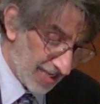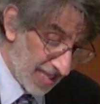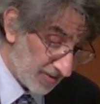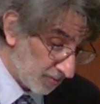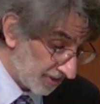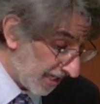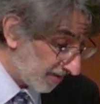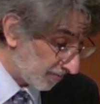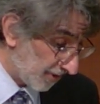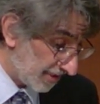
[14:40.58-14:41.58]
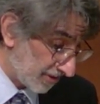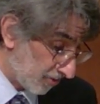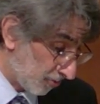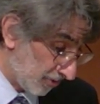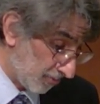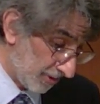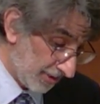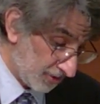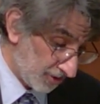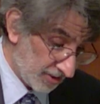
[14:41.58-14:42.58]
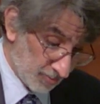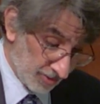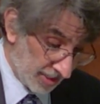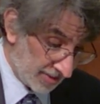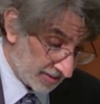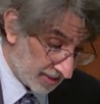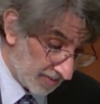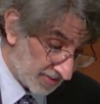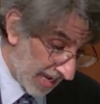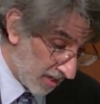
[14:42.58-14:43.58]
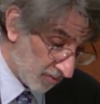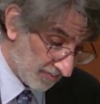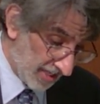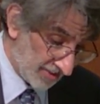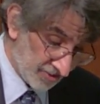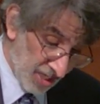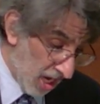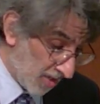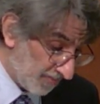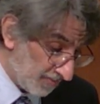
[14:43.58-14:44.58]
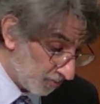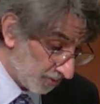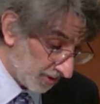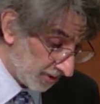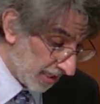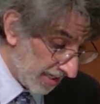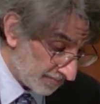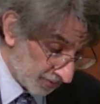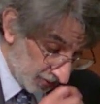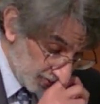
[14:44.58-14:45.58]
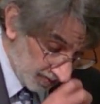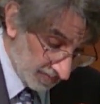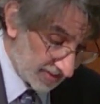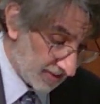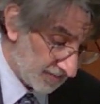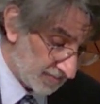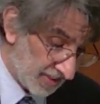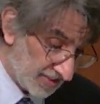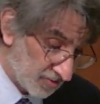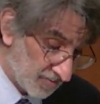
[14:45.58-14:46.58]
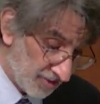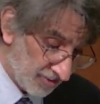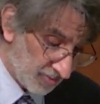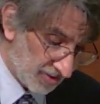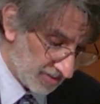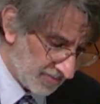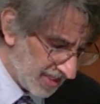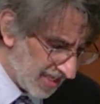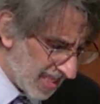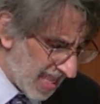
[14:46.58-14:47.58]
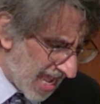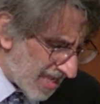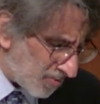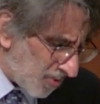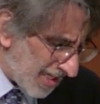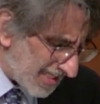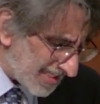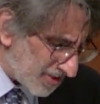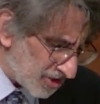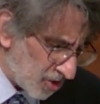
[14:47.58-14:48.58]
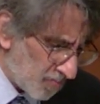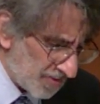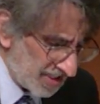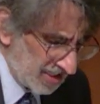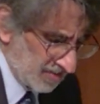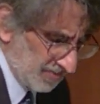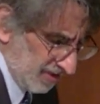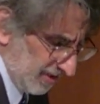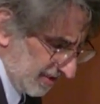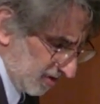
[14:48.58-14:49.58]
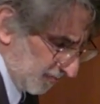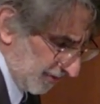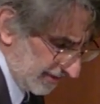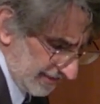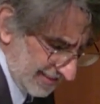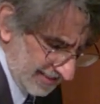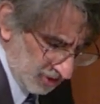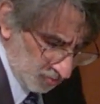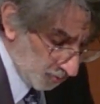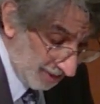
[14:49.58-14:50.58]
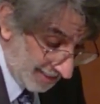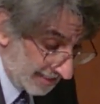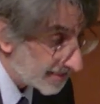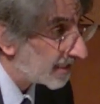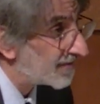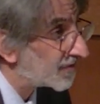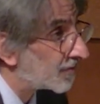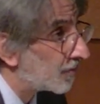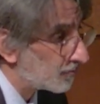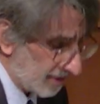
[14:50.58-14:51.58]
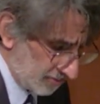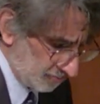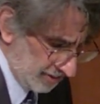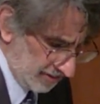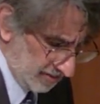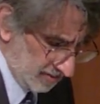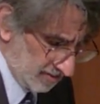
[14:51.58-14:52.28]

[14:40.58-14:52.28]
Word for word: They will not embrace our holy religion. They will not adopt our manners. Our people will not pollute themselves by intermarrying with them. And what is there so pitiable in their present condition? Were they not slaves in their own countries?